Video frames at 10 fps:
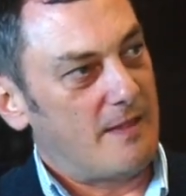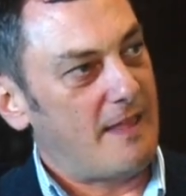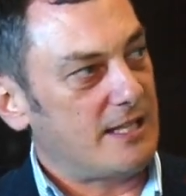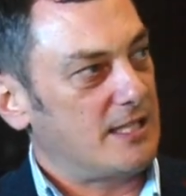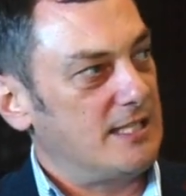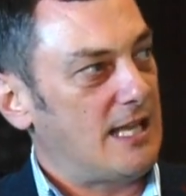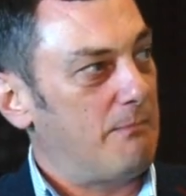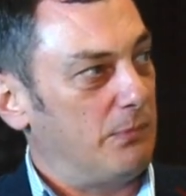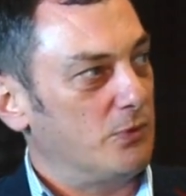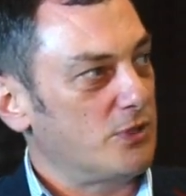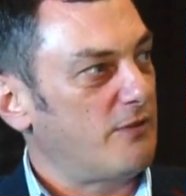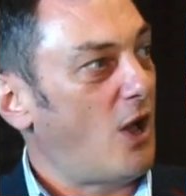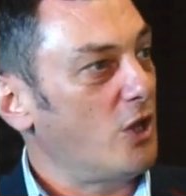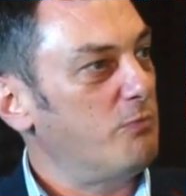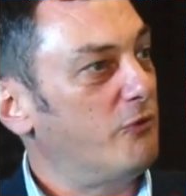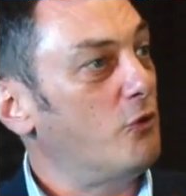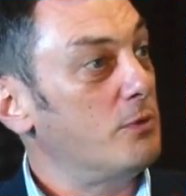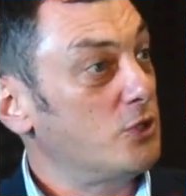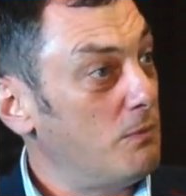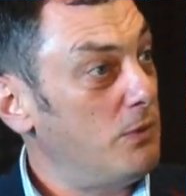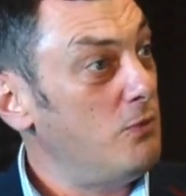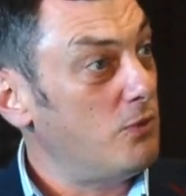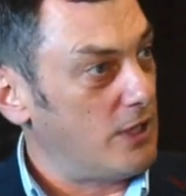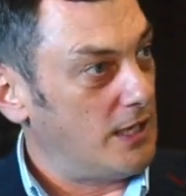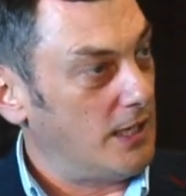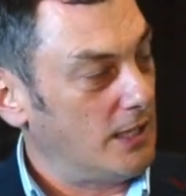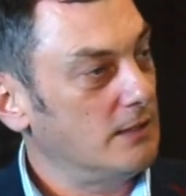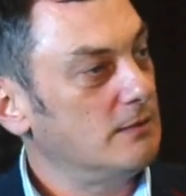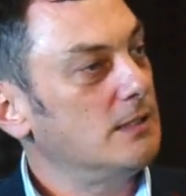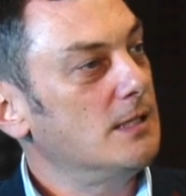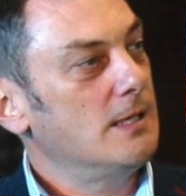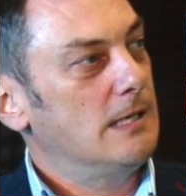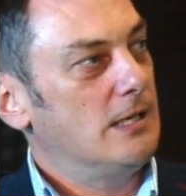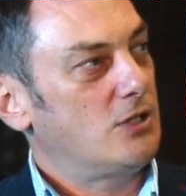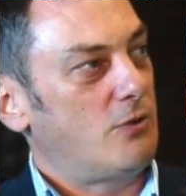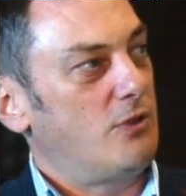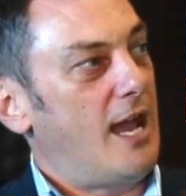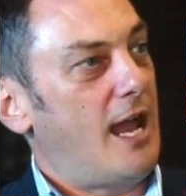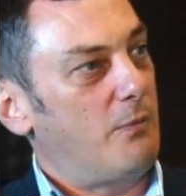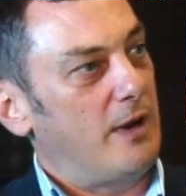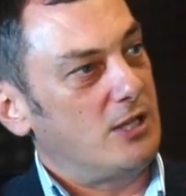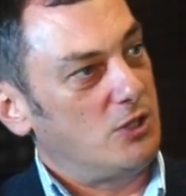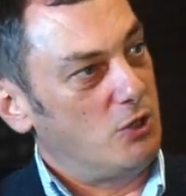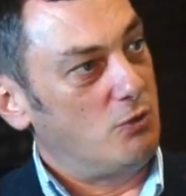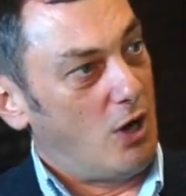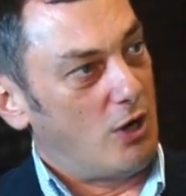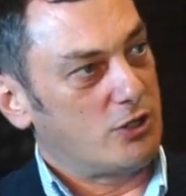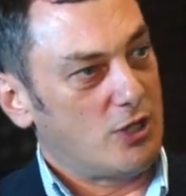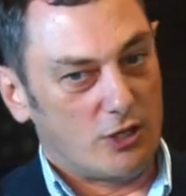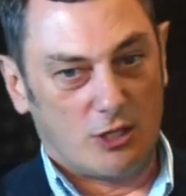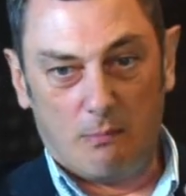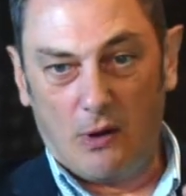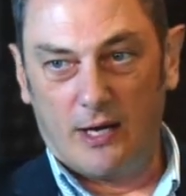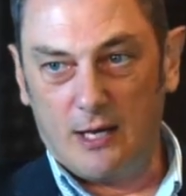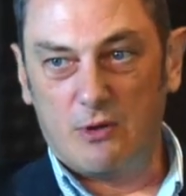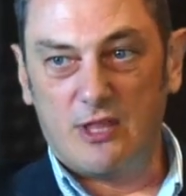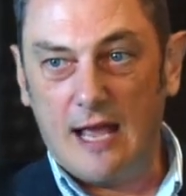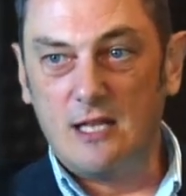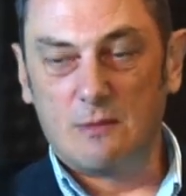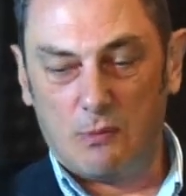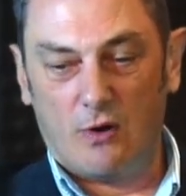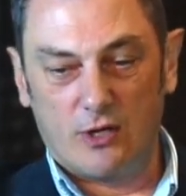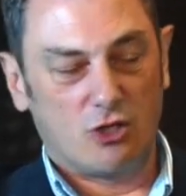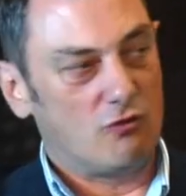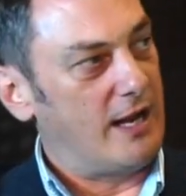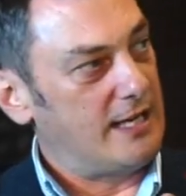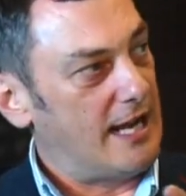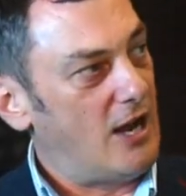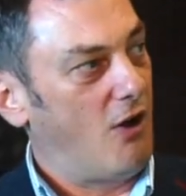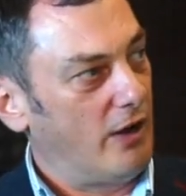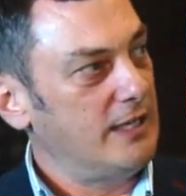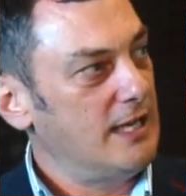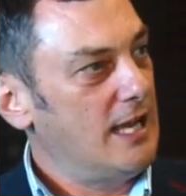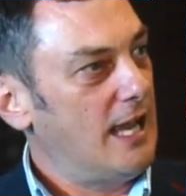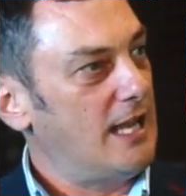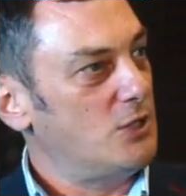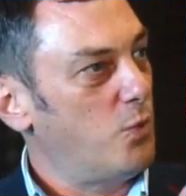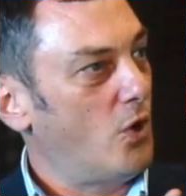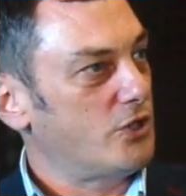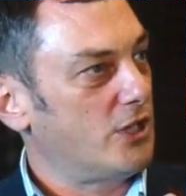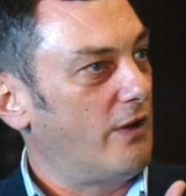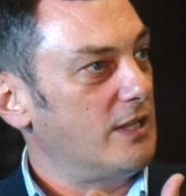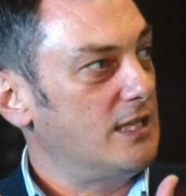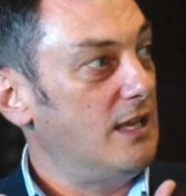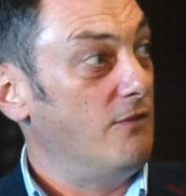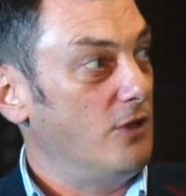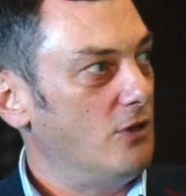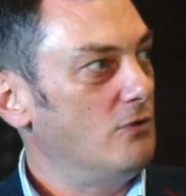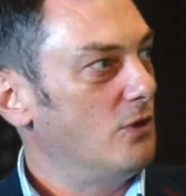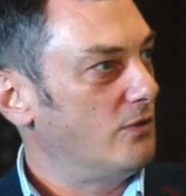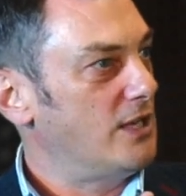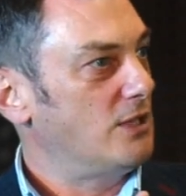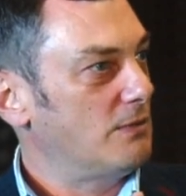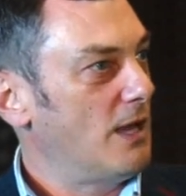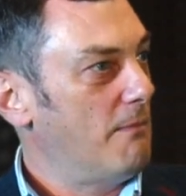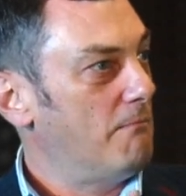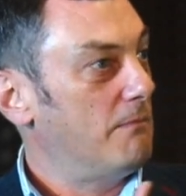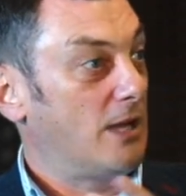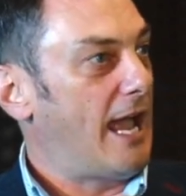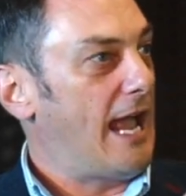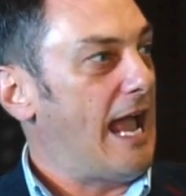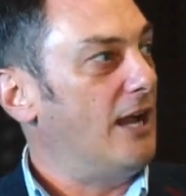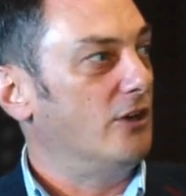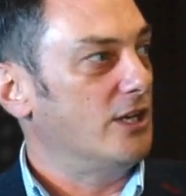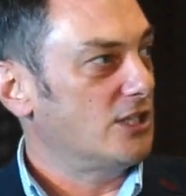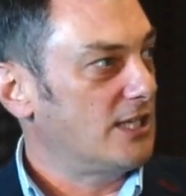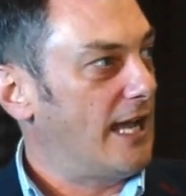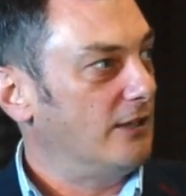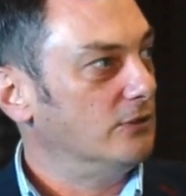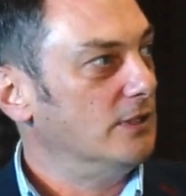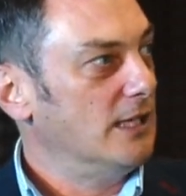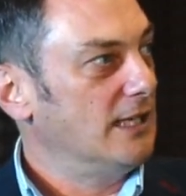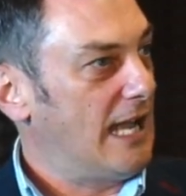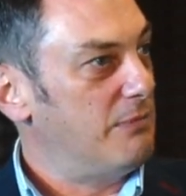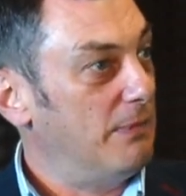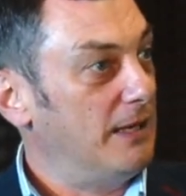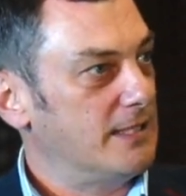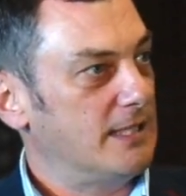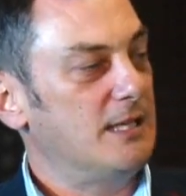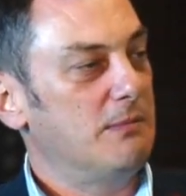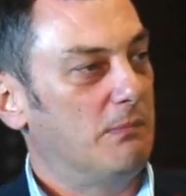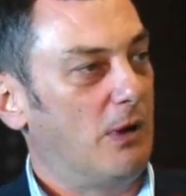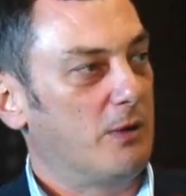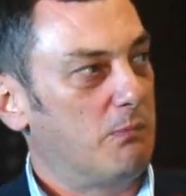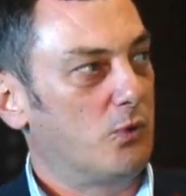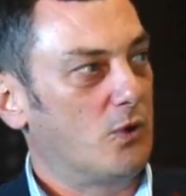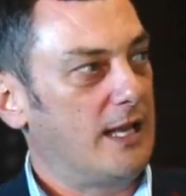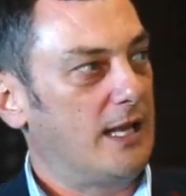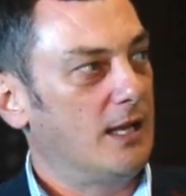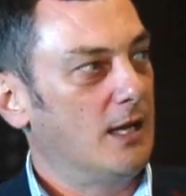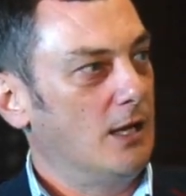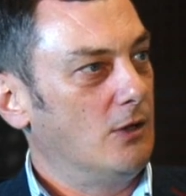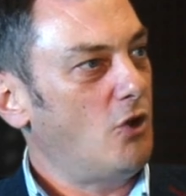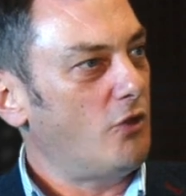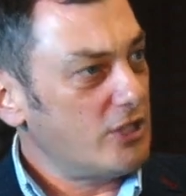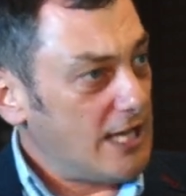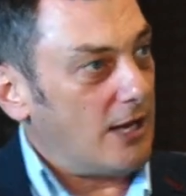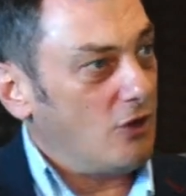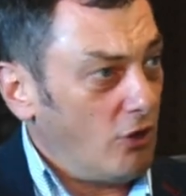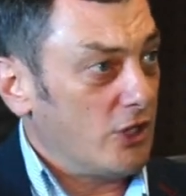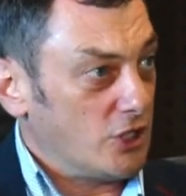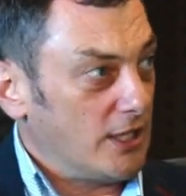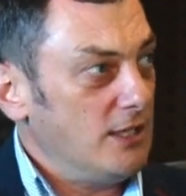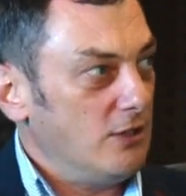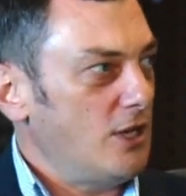And that's examples of high performance compute thinking. So that, when you can't start to combine it with the enterprise grade AI, is what's going to give you this AI at scale capability by bringing not the technology.